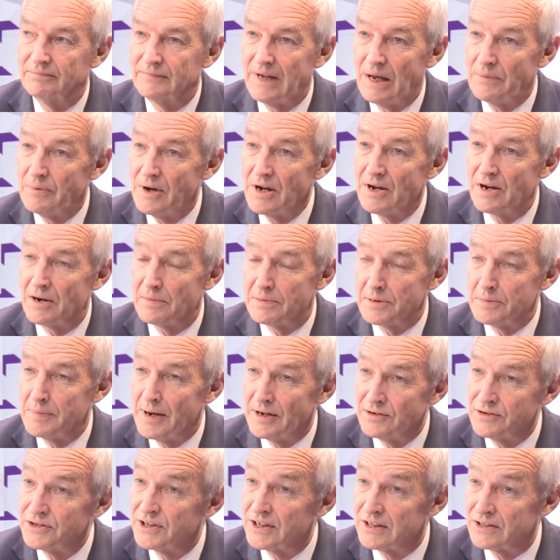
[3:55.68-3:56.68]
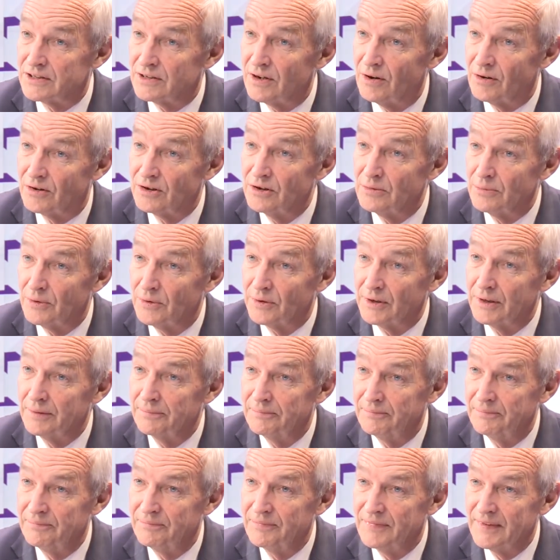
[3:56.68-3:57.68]
I wake up at about 6 o'clock in the
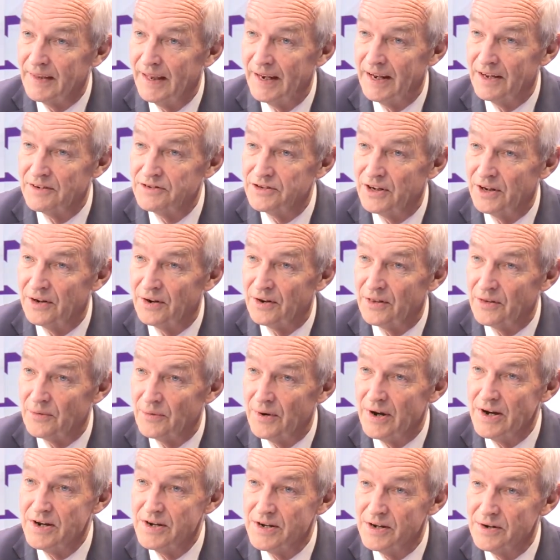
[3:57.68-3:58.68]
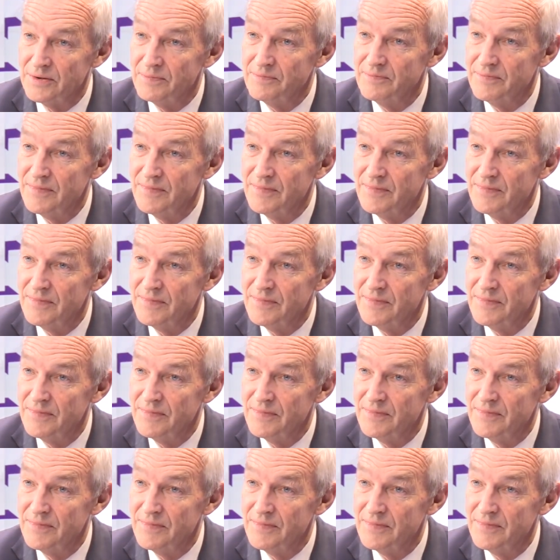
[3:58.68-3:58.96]
morning, and I turn on the radio.